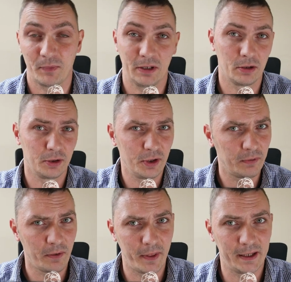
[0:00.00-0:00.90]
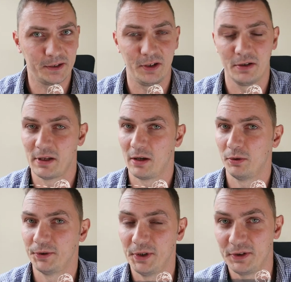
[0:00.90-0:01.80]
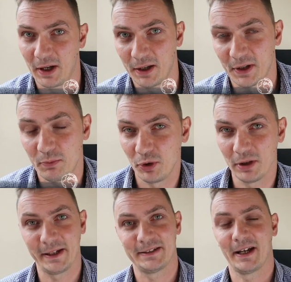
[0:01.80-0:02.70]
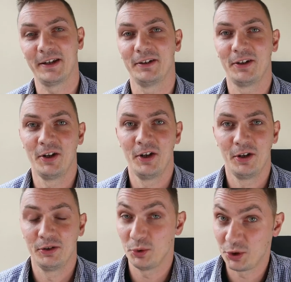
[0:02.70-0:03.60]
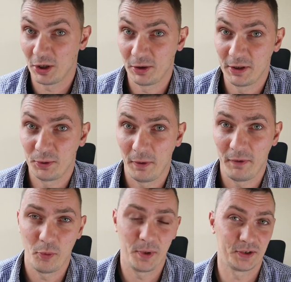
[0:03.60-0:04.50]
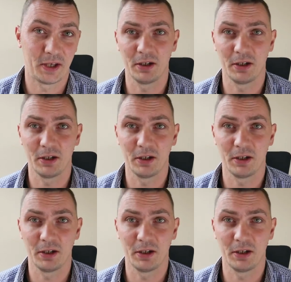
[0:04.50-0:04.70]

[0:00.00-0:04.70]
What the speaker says: And there are different things here that I want to discuss. I'm really excited to share this with you because I